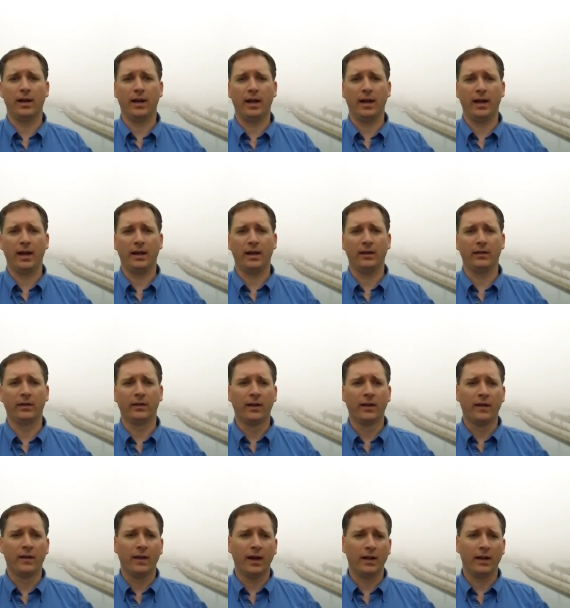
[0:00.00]
and
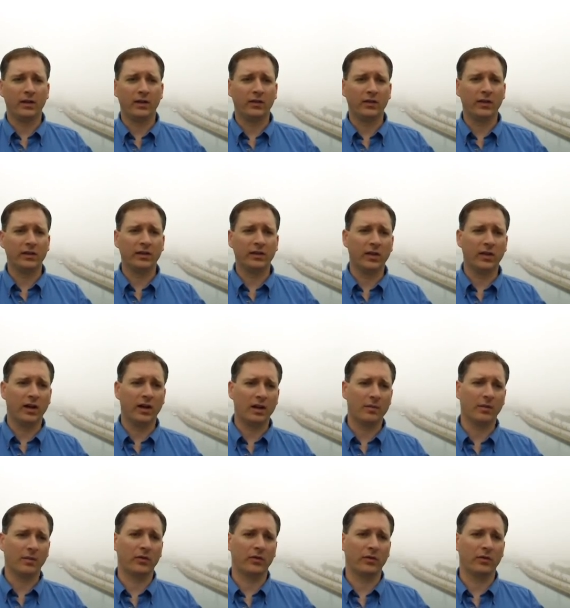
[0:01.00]
I just like to talk
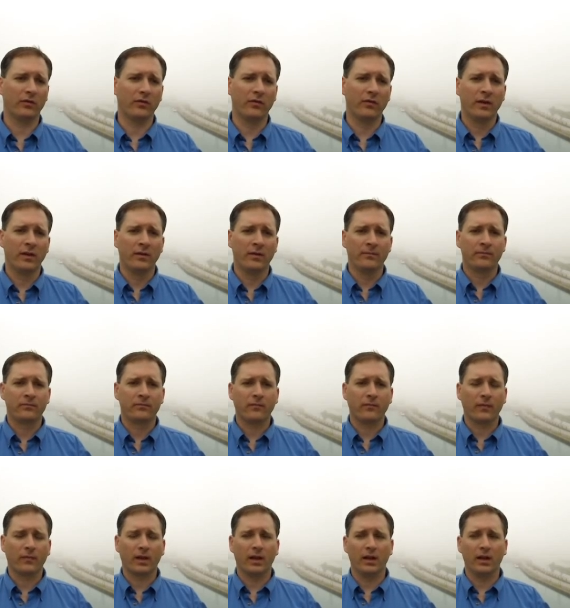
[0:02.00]
about sort
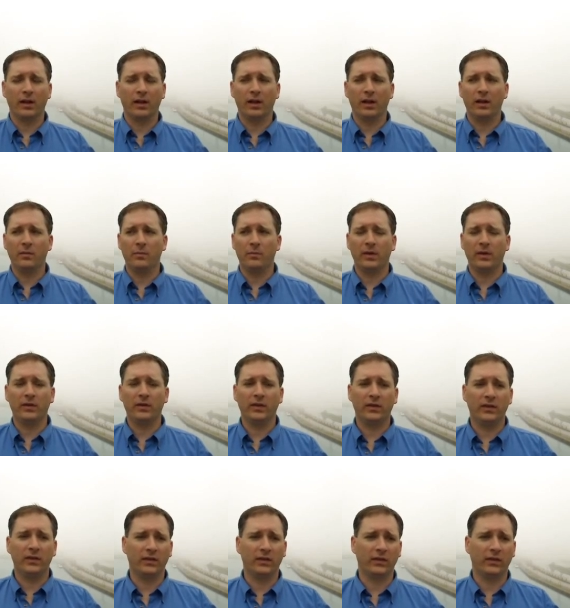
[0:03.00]
of in
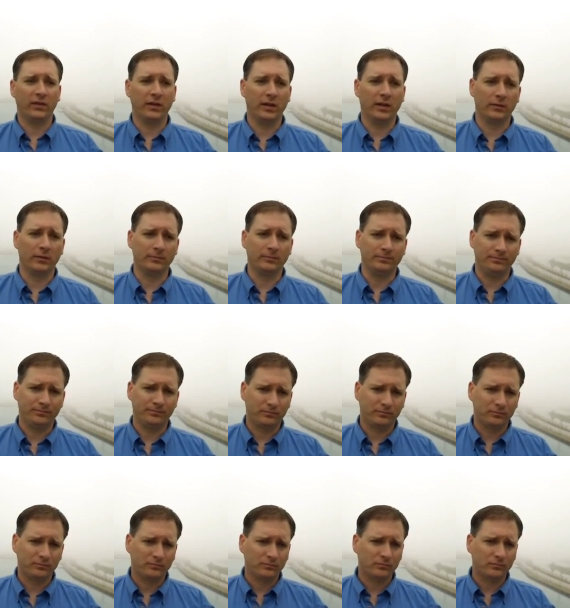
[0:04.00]
businesses, you know,
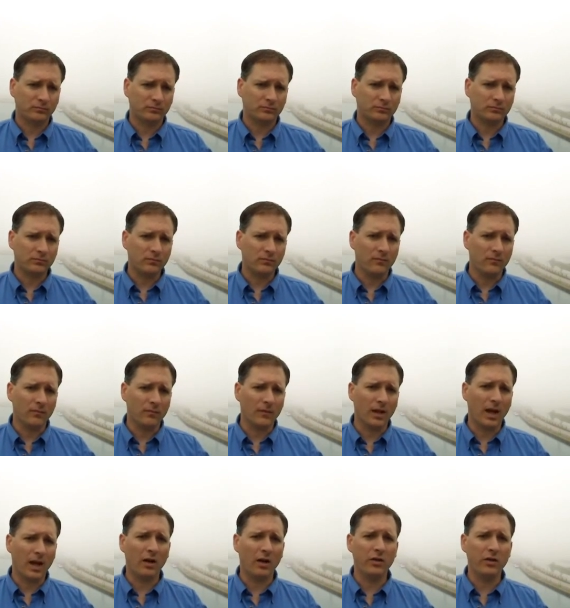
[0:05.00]

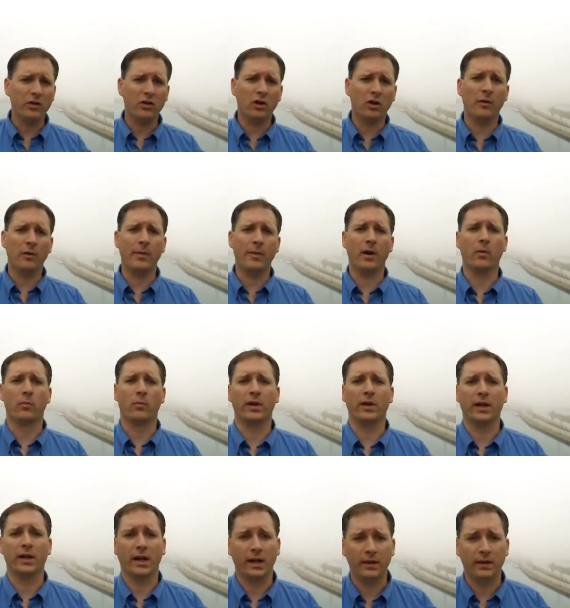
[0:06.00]
how do you go about
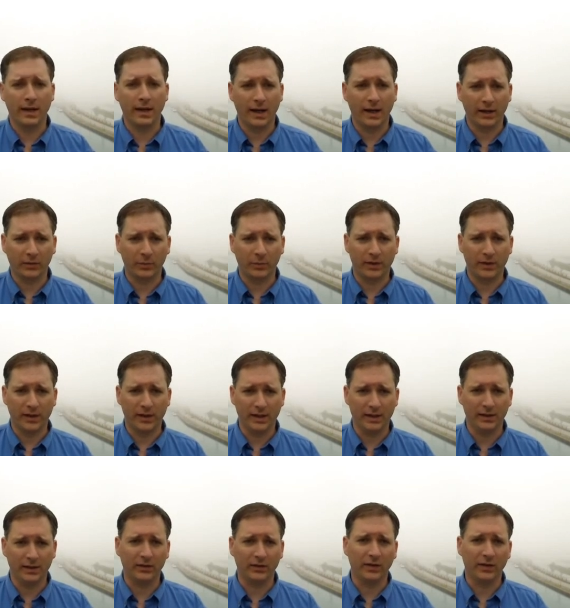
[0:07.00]
bringing in that
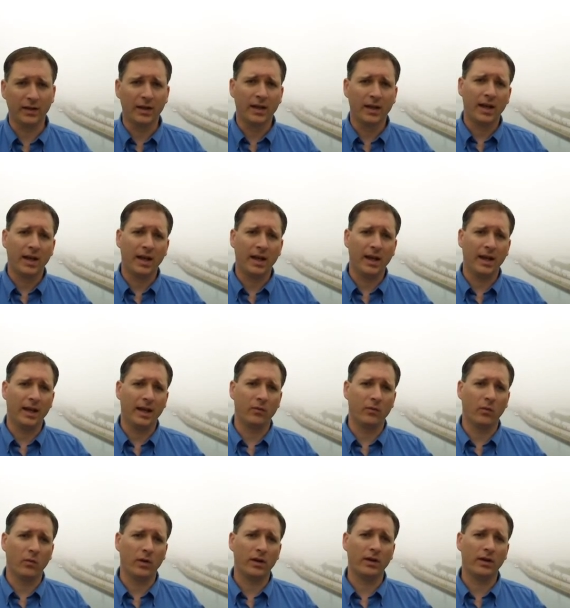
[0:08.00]
expertise
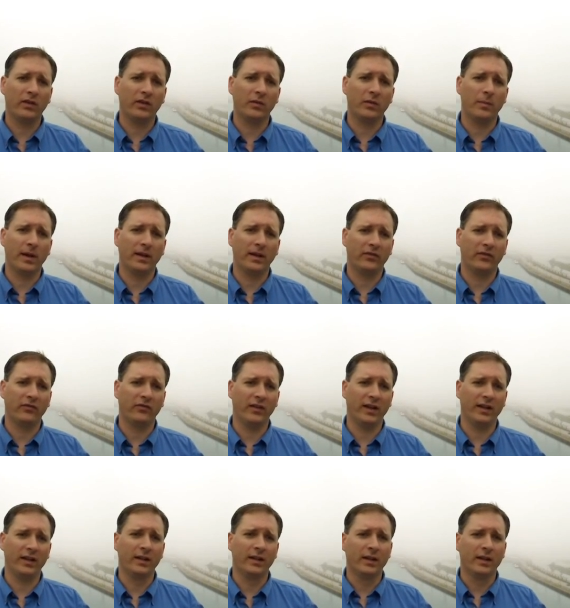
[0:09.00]
and where is the best
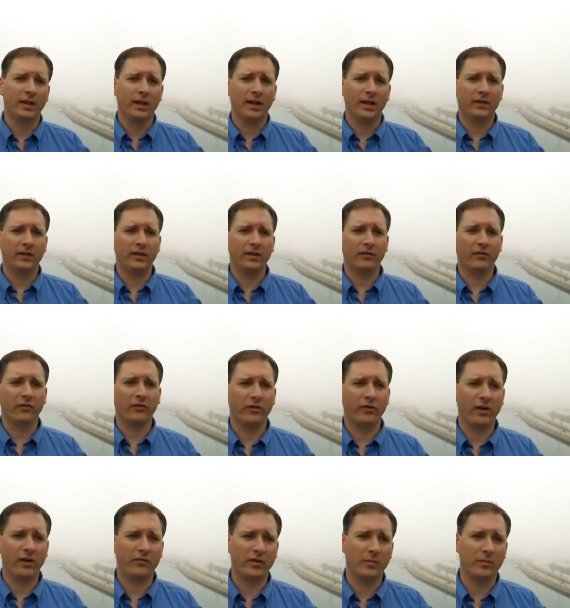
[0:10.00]
fit? It's different
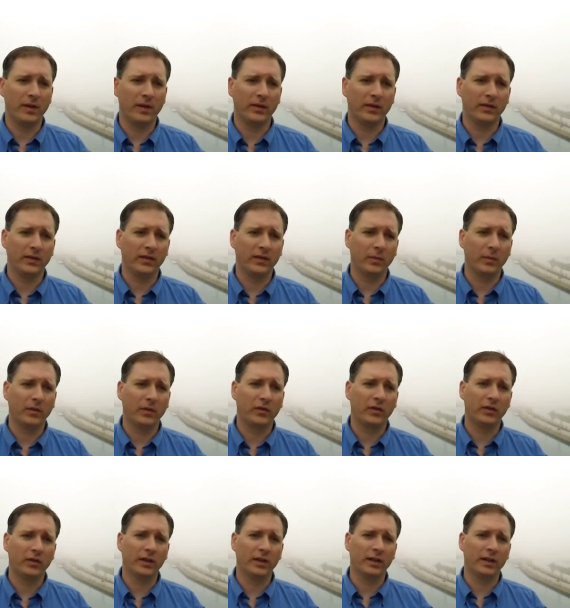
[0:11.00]
for every business, but
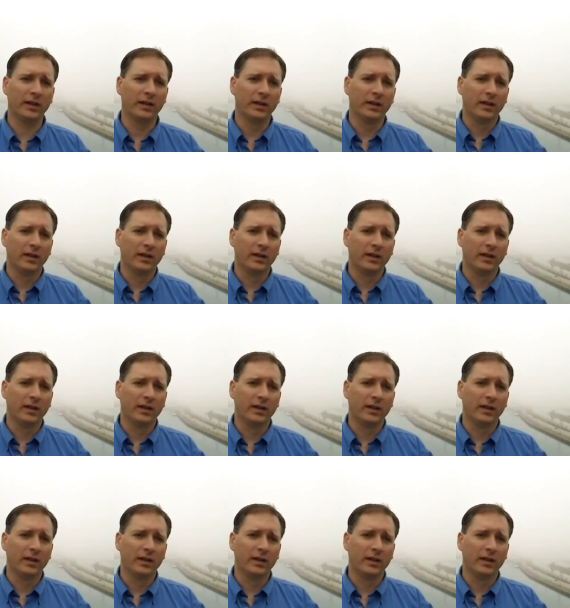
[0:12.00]
certainly